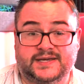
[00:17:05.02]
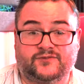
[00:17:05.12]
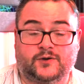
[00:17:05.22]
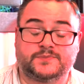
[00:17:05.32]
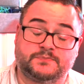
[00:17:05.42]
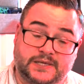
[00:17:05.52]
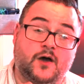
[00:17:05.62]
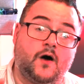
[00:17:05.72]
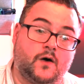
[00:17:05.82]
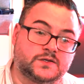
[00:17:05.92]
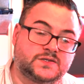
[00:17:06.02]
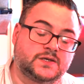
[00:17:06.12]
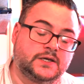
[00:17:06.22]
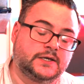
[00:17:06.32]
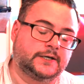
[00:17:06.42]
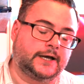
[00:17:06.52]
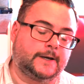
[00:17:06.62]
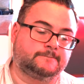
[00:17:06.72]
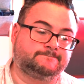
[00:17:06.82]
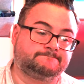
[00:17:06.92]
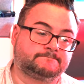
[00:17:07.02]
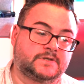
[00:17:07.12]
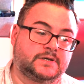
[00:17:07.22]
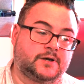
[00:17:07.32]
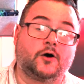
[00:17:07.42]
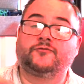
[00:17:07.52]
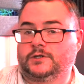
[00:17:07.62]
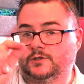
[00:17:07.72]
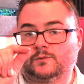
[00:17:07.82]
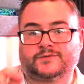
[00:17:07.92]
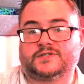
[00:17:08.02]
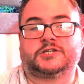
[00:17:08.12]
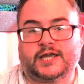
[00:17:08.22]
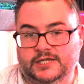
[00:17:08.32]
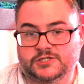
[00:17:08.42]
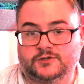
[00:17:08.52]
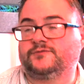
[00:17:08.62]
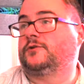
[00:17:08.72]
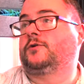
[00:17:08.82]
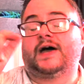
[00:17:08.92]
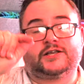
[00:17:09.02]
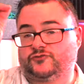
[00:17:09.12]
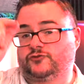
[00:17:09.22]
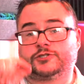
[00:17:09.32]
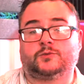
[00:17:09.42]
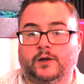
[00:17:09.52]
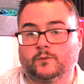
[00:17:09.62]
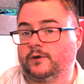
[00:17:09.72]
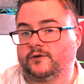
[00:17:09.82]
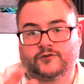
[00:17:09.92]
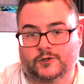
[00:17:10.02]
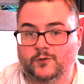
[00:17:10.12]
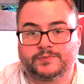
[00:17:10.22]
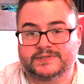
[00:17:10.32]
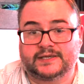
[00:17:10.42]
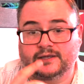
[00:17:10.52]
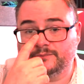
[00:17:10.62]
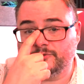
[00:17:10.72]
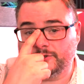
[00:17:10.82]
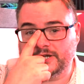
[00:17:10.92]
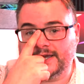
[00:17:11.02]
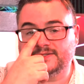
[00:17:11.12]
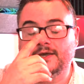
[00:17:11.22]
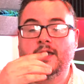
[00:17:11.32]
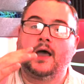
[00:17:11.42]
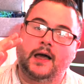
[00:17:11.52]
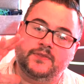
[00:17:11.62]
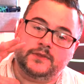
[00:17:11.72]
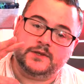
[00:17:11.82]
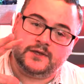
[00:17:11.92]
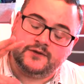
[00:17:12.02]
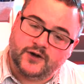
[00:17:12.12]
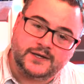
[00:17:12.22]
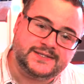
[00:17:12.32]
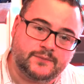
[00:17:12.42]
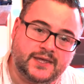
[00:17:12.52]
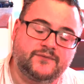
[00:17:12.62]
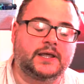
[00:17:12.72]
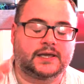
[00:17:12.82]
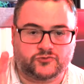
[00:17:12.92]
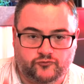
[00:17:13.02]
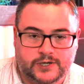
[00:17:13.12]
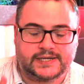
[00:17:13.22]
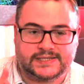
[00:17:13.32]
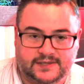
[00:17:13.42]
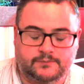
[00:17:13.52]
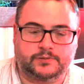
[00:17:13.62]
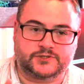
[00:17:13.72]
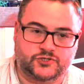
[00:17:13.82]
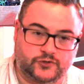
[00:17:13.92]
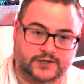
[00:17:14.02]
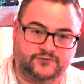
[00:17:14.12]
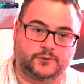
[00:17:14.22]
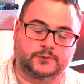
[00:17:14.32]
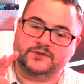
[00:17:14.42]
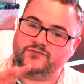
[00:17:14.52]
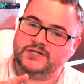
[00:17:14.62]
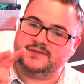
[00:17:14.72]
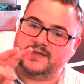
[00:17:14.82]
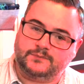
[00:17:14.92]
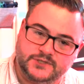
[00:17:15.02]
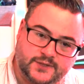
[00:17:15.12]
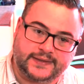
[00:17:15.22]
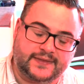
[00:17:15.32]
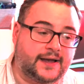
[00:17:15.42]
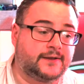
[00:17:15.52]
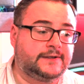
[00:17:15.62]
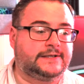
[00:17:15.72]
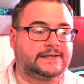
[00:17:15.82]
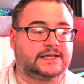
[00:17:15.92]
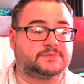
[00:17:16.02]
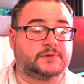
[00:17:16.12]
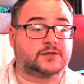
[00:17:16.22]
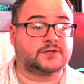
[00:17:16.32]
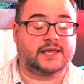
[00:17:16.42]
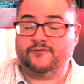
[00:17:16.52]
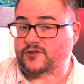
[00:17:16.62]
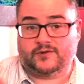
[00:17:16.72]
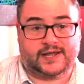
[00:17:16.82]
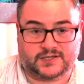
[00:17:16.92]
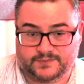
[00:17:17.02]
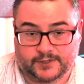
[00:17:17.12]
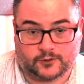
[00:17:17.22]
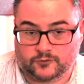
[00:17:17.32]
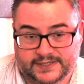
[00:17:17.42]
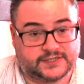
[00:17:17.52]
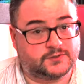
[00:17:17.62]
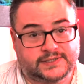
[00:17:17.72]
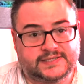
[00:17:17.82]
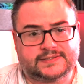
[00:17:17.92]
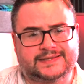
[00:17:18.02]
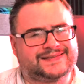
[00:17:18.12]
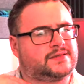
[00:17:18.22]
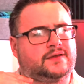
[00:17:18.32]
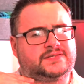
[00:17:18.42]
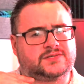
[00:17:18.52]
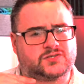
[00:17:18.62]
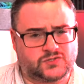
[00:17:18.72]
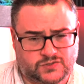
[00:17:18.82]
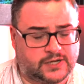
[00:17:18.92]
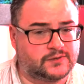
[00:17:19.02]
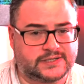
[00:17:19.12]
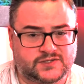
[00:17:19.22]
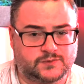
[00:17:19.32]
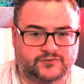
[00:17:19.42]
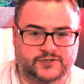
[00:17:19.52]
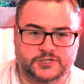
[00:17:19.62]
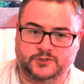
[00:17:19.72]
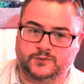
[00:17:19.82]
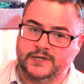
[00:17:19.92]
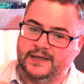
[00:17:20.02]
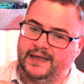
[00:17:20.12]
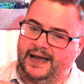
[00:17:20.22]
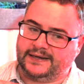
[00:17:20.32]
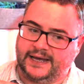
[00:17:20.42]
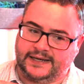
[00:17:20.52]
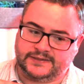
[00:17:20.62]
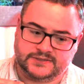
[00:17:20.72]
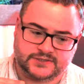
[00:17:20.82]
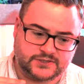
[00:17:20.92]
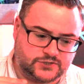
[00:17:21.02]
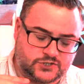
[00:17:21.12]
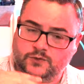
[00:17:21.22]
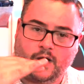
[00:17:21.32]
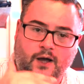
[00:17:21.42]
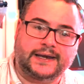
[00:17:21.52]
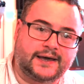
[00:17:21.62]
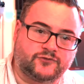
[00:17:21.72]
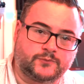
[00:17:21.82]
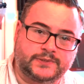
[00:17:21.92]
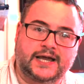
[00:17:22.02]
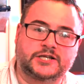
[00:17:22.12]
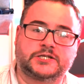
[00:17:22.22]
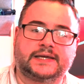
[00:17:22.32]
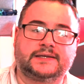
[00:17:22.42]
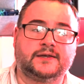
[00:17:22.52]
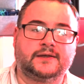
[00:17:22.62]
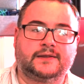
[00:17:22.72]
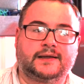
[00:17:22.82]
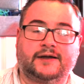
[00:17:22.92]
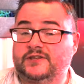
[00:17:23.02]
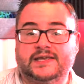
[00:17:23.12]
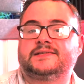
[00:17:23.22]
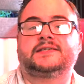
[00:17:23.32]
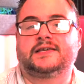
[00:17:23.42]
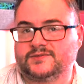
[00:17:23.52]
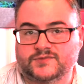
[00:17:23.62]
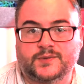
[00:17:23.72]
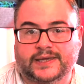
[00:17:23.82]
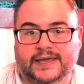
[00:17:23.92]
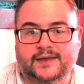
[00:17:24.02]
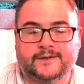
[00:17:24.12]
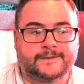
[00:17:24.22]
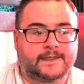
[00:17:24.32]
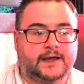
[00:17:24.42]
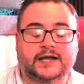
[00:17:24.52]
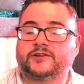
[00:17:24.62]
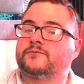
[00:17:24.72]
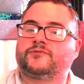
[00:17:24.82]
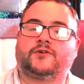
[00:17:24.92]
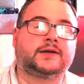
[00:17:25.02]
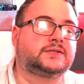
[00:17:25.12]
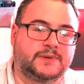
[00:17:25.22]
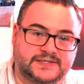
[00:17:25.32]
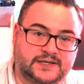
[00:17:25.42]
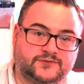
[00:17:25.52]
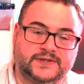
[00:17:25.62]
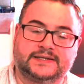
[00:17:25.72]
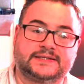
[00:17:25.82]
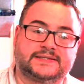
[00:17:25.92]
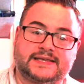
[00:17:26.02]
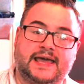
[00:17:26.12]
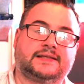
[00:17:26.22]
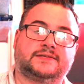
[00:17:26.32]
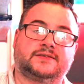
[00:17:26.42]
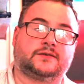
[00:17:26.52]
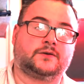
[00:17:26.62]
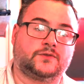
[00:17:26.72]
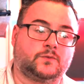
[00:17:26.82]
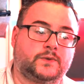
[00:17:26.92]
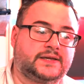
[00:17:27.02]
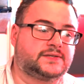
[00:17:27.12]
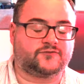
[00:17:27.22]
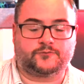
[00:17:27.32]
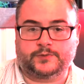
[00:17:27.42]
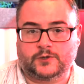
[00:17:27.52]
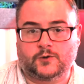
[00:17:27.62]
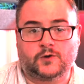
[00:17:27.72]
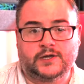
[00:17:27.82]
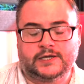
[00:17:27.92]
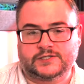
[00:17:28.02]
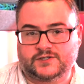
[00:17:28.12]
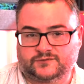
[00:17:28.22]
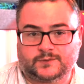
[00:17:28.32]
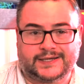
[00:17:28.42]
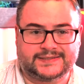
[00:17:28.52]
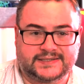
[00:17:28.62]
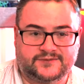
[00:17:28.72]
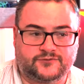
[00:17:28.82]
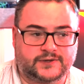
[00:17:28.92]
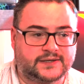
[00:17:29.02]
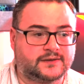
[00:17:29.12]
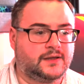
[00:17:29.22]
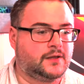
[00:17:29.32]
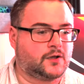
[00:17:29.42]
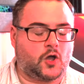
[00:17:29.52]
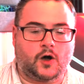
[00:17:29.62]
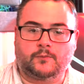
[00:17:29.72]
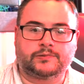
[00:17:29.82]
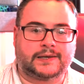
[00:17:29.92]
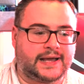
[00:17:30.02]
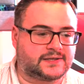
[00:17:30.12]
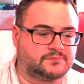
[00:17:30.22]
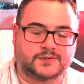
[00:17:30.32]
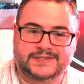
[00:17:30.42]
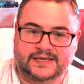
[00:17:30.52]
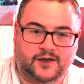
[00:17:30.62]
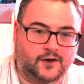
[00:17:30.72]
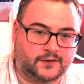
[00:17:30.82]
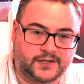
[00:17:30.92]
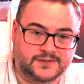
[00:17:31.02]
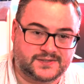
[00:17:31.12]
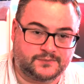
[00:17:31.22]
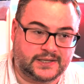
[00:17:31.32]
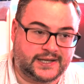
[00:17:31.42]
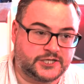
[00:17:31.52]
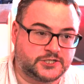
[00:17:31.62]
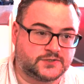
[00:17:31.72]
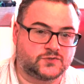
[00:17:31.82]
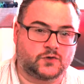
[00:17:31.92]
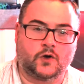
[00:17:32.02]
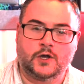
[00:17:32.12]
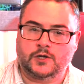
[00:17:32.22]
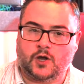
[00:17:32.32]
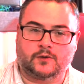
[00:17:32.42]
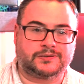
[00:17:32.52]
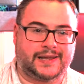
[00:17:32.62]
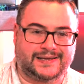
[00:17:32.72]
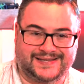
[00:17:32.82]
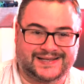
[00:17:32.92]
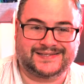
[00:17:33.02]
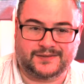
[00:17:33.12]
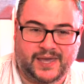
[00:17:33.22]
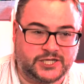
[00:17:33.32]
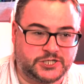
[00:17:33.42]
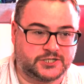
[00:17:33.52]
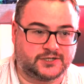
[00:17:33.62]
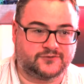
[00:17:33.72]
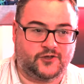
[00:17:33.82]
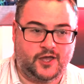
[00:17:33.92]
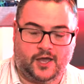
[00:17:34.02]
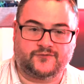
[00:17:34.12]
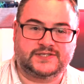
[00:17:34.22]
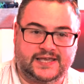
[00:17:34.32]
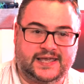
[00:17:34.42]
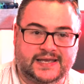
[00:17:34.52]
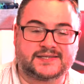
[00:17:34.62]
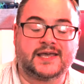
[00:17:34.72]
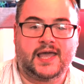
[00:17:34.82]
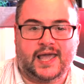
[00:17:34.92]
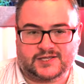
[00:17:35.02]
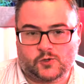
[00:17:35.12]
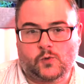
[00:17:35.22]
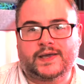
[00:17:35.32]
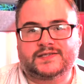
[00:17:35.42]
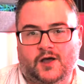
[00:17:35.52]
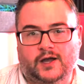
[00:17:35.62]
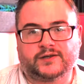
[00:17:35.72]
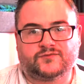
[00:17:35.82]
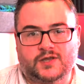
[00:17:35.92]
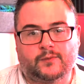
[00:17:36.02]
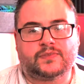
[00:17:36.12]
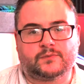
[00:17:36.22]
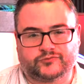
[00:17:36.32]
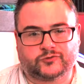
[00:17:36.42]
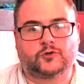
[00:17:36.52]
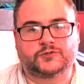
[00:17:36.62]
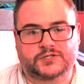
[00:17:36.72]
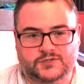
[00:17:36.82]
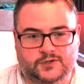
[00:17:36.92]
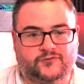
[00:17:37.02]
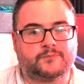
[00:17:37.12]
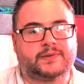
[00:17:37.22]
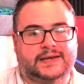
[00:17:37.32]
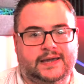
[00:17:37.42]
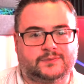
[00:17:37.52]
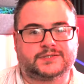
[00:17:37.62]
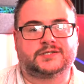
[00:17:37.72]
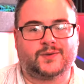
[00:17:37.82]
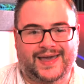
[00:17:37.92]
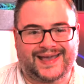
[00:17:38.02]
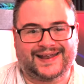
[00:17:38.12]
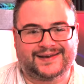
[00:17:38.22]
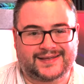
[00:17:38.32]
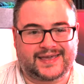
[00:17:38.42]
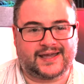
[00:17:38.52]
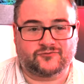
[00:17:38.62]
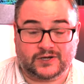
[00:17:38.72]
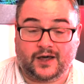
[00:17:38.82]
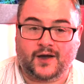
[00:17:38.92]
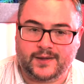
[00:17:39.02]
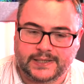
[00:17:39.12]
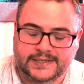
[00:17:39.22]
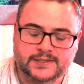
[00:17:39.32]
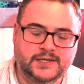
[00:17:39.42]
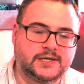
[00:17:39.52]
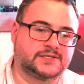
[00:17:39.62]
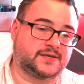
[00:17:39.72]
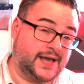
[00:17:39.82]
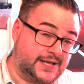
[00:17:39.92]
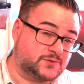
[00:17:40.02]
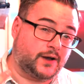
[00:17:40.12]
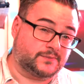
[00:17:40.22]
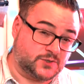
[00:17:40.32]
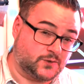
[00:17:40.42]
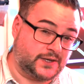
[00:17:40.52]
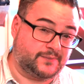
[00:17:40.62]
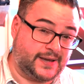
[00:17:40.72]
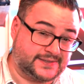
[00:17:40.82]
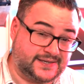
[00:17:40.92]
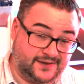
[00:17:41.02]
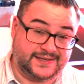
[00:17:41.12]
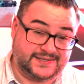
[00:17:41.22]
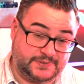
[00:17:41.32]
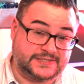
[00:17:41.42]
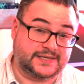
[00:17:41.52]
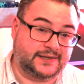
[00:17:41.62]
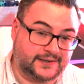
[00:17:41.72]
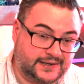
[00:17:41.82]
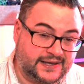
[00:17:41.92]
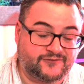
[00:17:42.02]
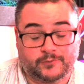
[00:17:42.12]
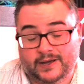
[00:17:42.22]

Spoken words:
DevOps, because often you'll want to change stuff, or that structure won't work for your particular project. And the advice that I'm giving here is really simple and straightforward. And the reason that I'm doing that is because if you're an expert already, you'll listen to this and go, this is totally superficial and too high level. But actually, after years and years of doing it, I don't find myself needing to get into the weeds of pure software delivery and complex Monte Carlo simulations or complex estimation of tickets. It's always kind of knowing the broader stuff and being able to do it again and again reliably. So that's why I'm talking about it at this particular level.